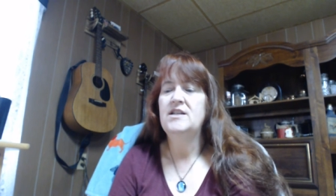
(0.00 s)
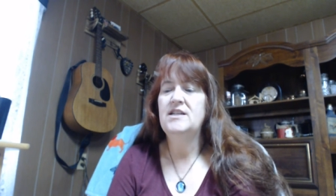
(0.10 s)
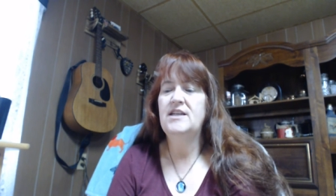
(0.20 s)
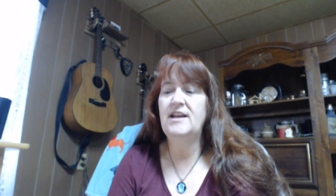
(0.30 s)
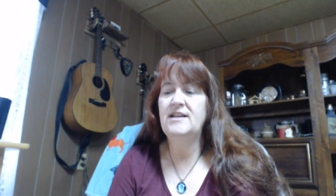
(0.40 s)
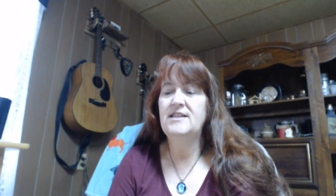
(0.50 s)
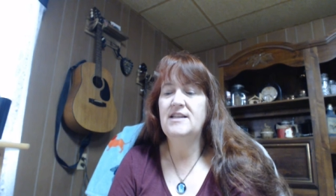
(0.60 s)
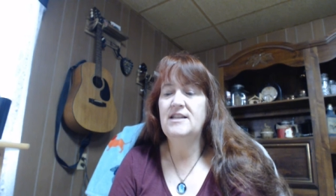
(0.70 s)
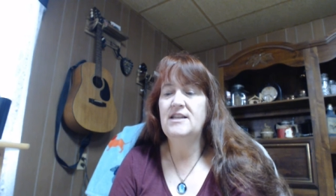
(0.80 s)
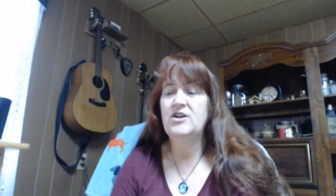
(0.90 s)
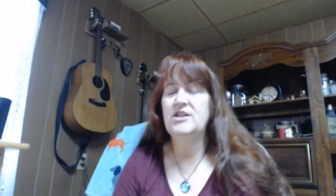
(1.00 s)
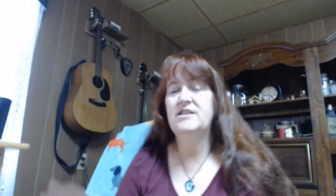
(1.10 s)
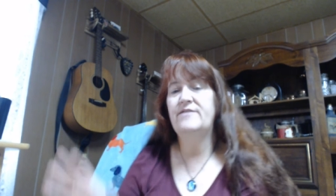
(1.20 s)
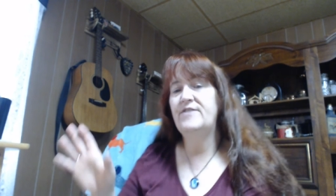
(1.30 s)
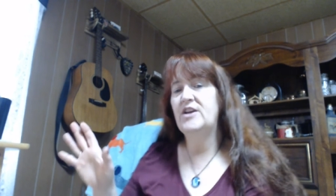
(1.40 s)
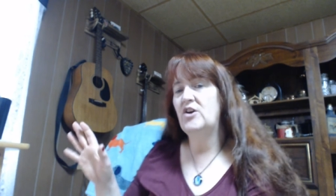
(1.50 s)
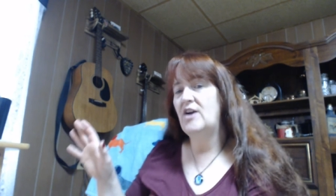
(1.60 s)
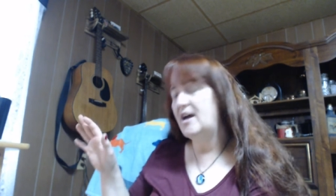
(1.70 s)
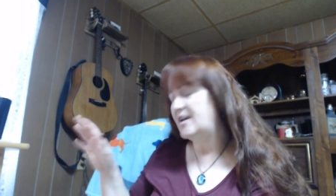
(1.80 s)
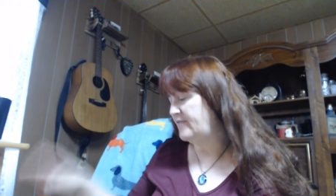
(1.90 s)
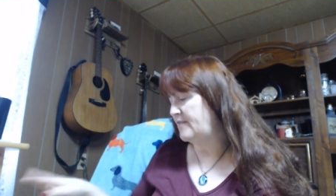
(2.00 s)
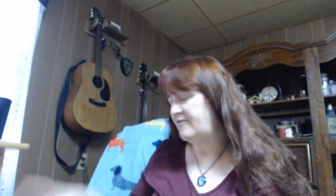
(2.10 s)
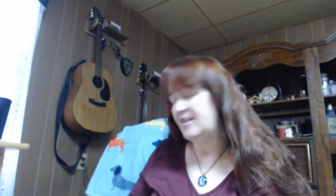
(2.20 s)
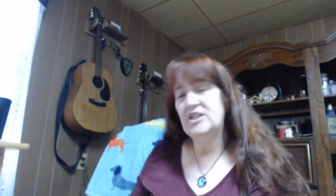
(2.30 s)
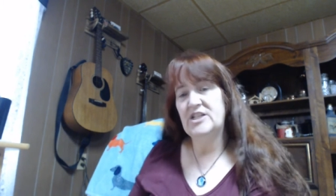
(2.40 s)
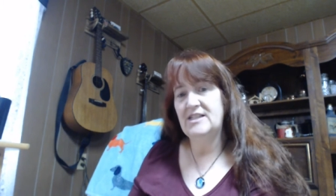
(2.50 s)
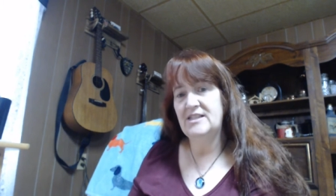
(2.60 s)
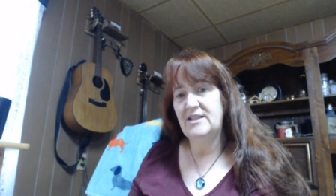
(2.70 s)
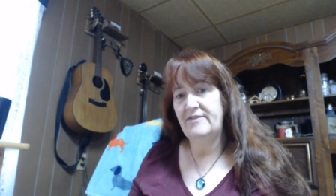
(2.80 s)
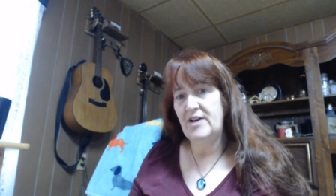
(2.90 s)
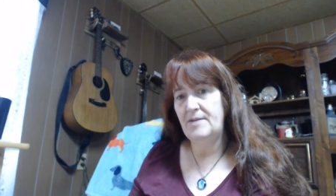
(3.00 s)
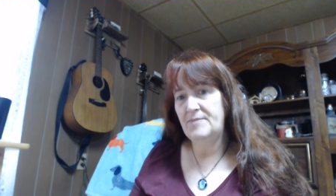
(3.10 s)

getting to the end of the year, is to figure out if I'm finishing this stuff up.